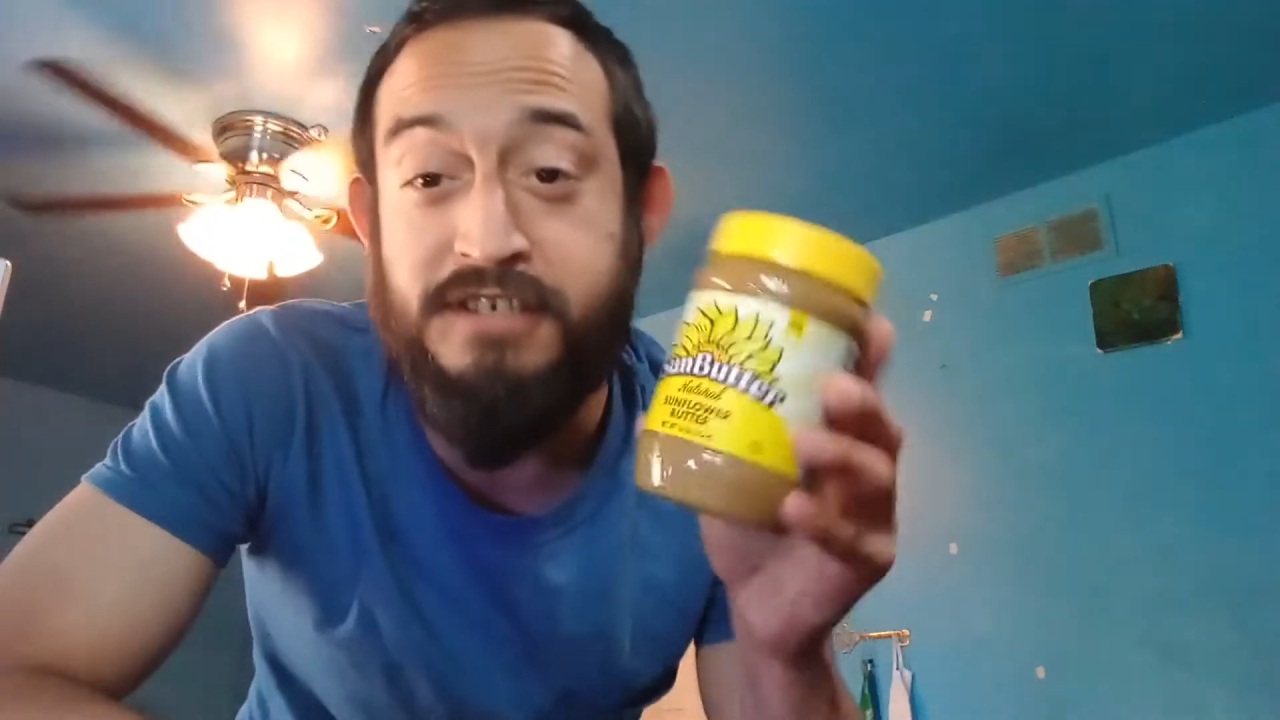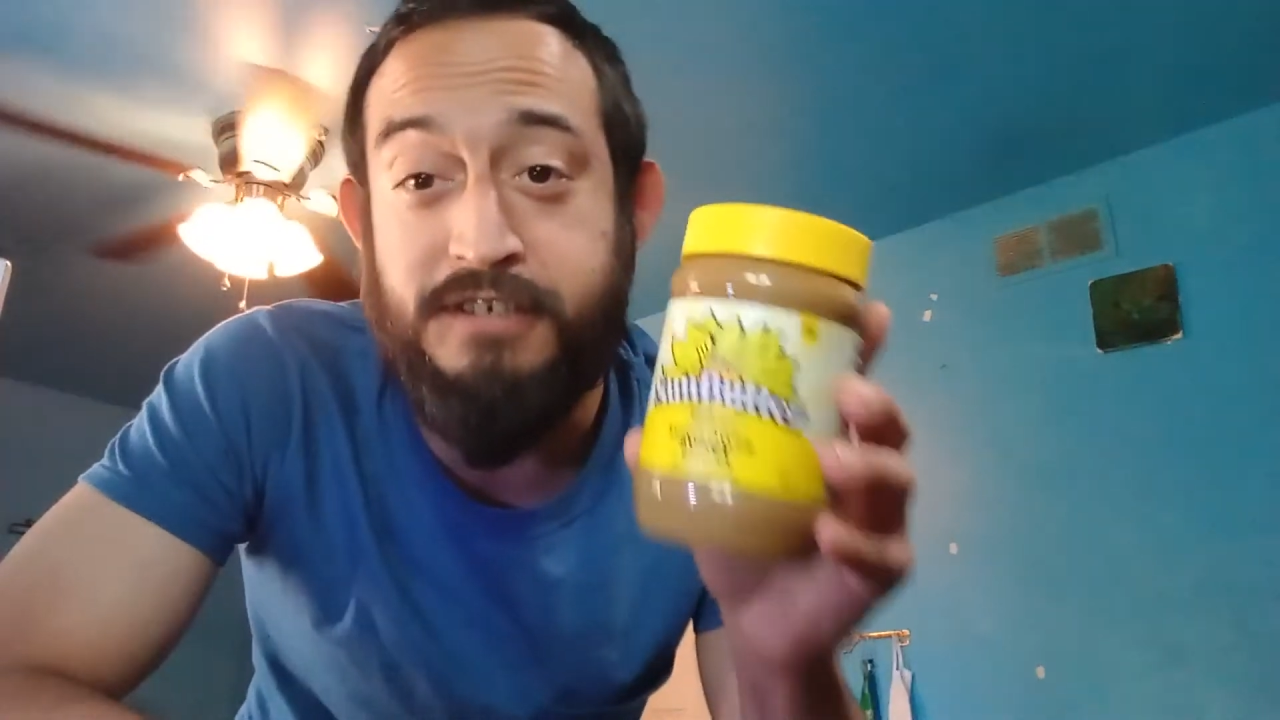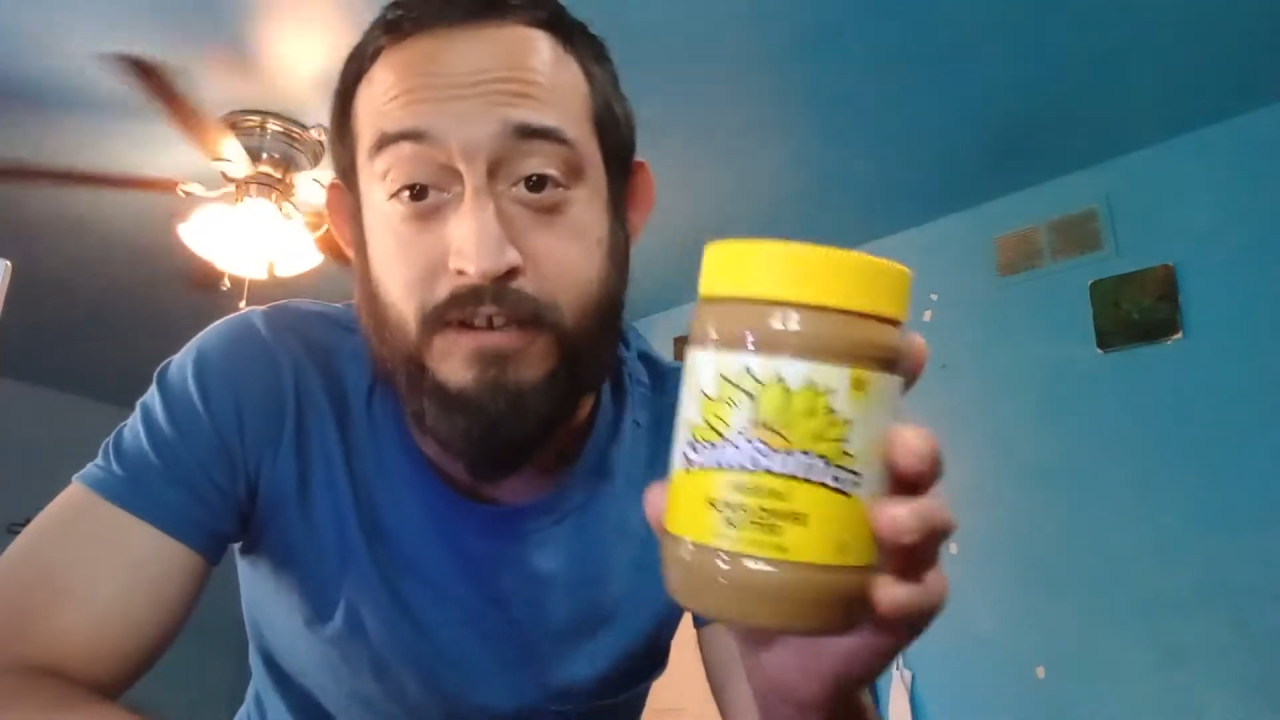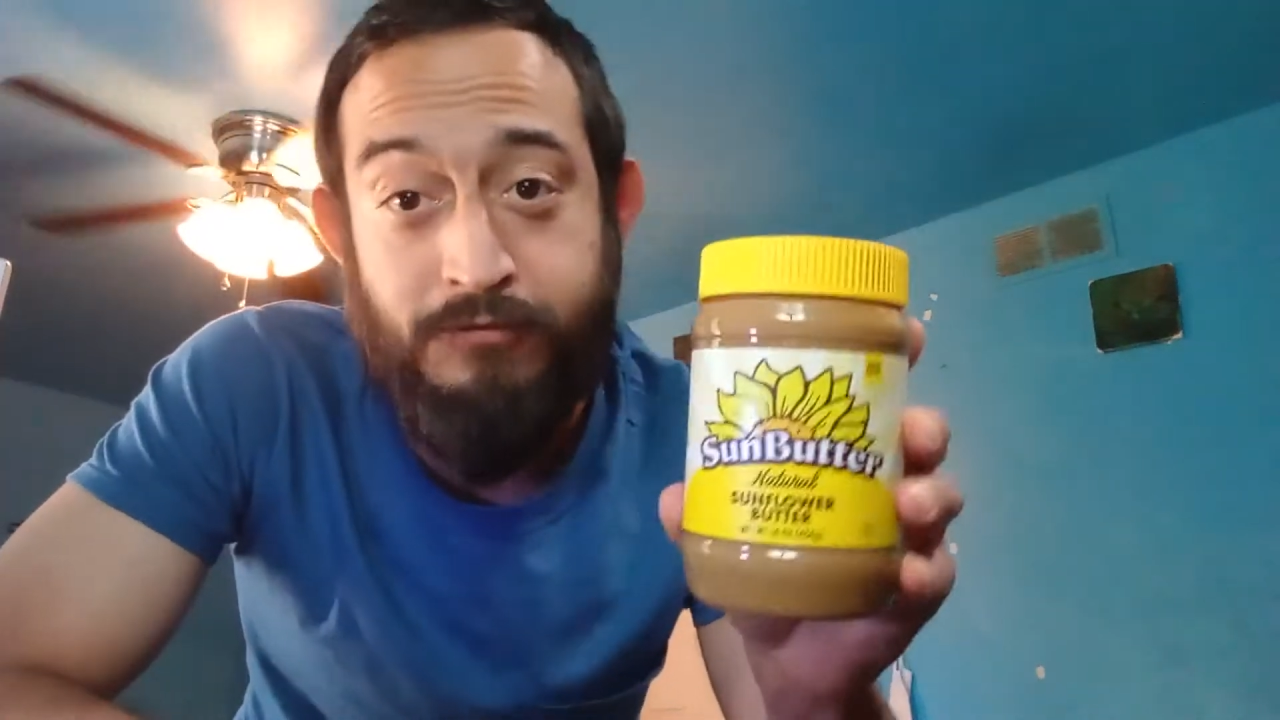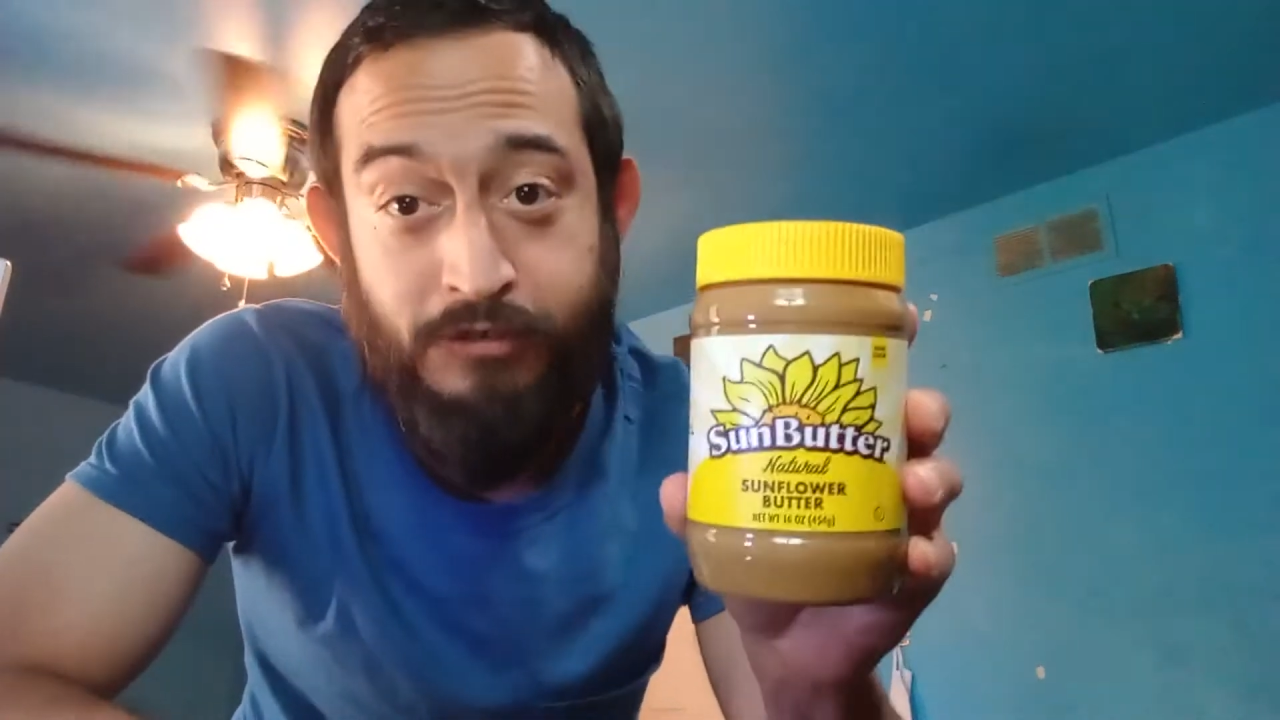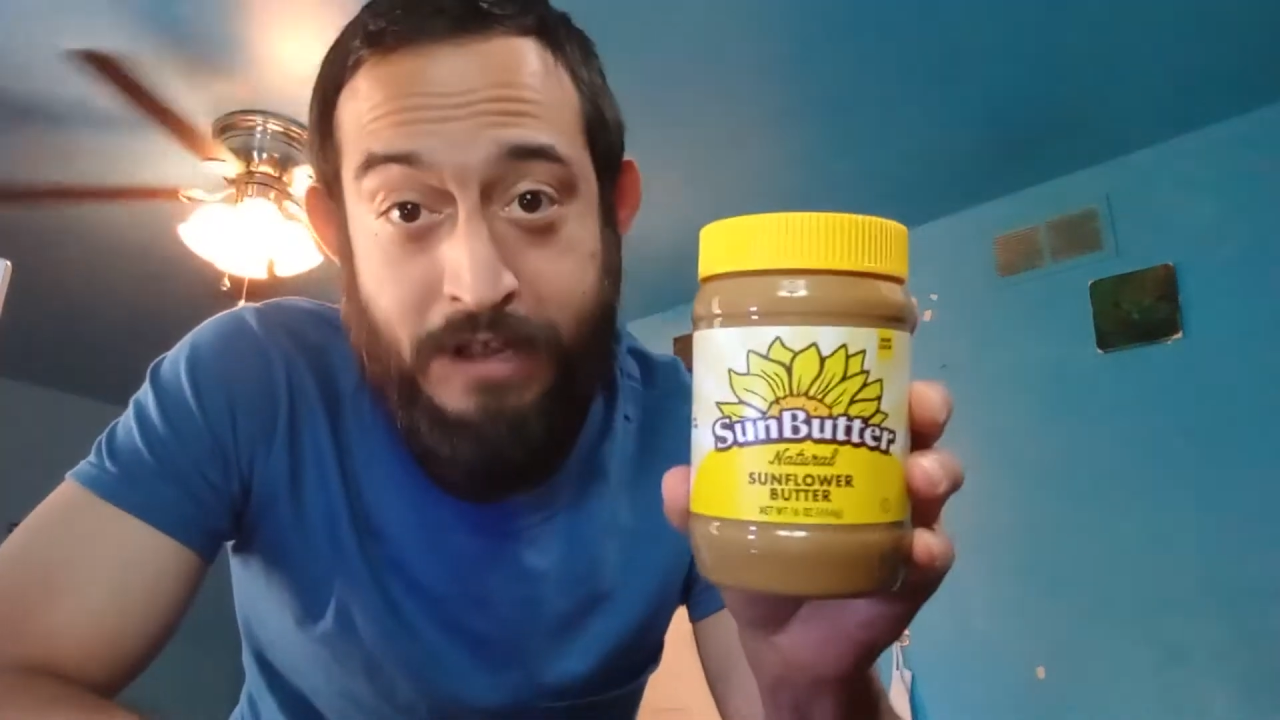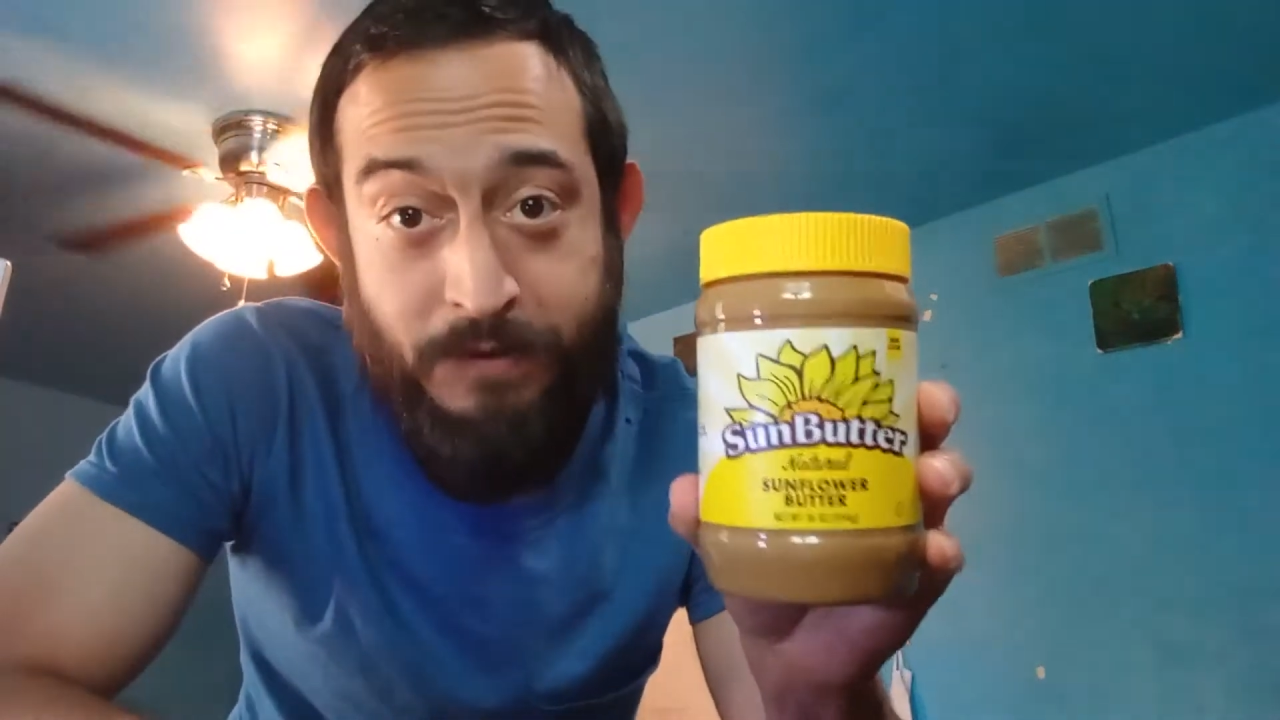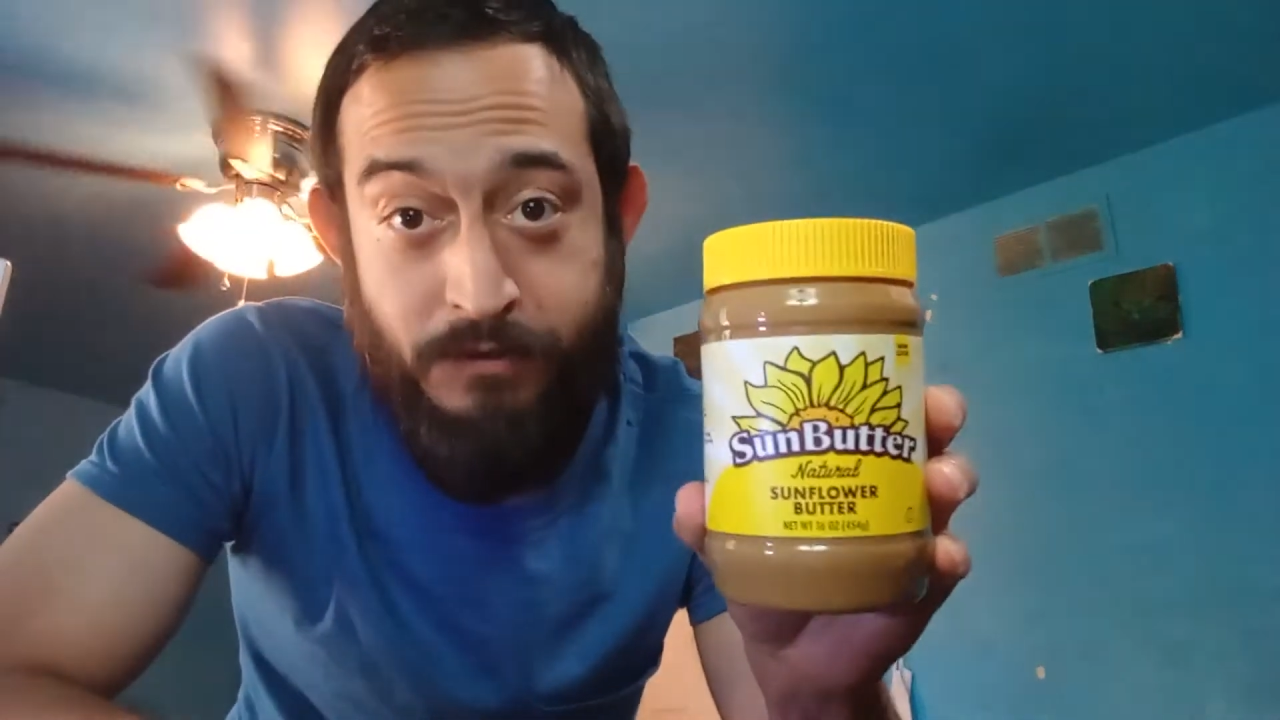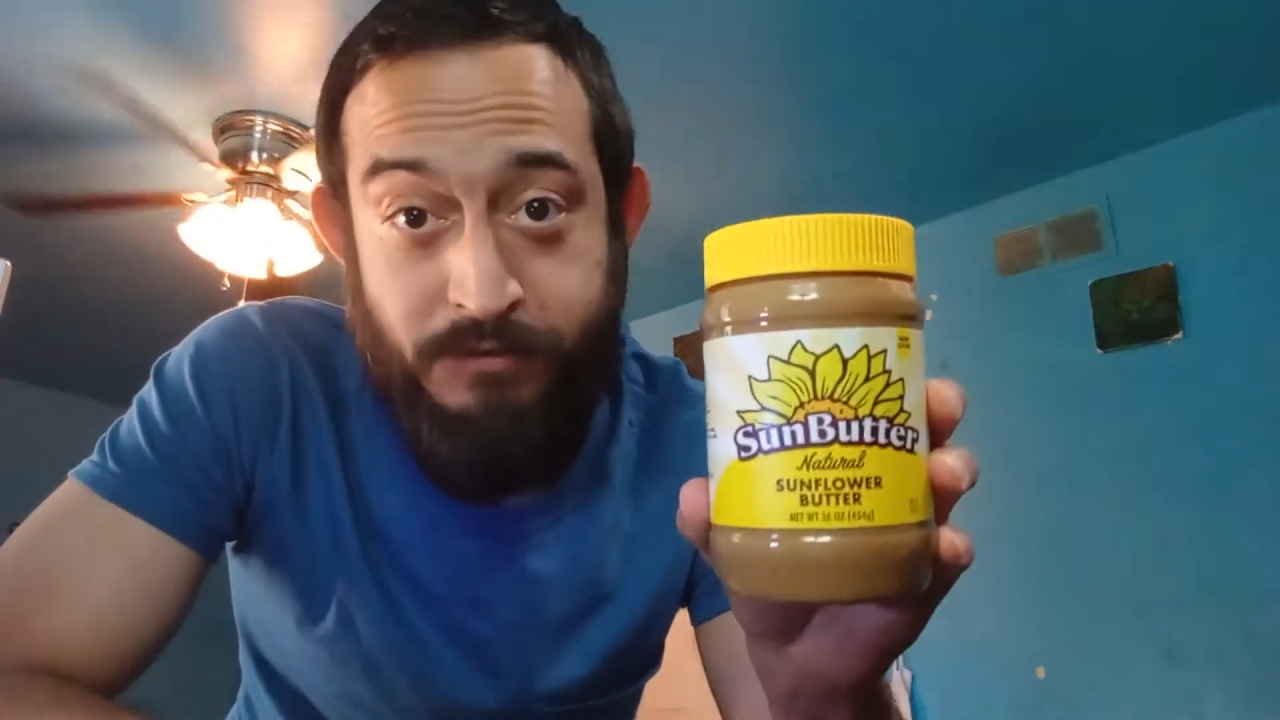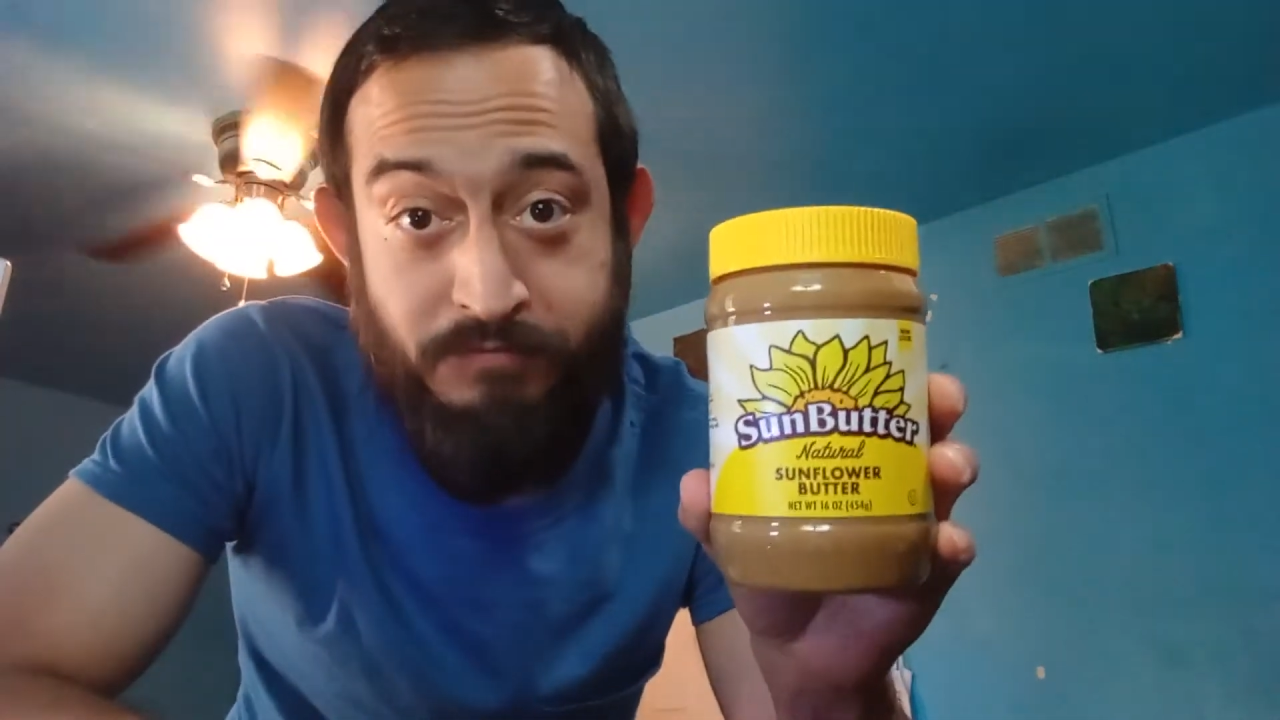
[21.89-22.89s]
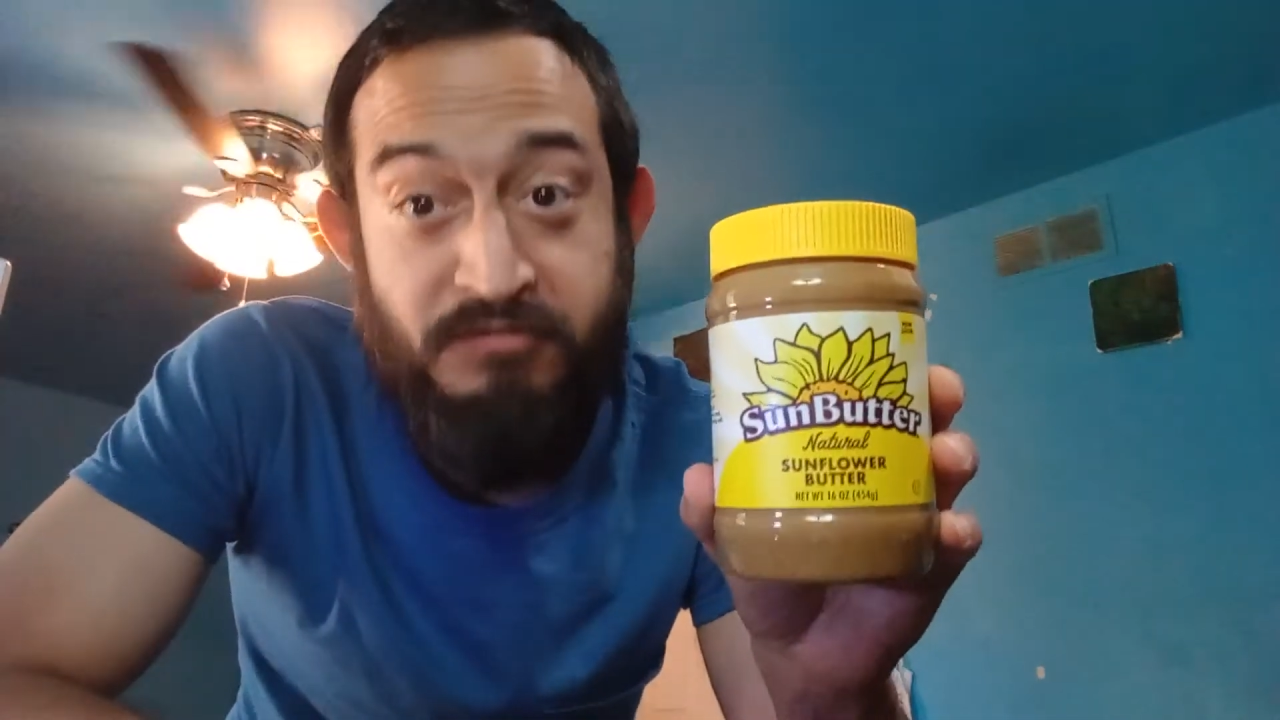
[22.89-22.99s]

sunflower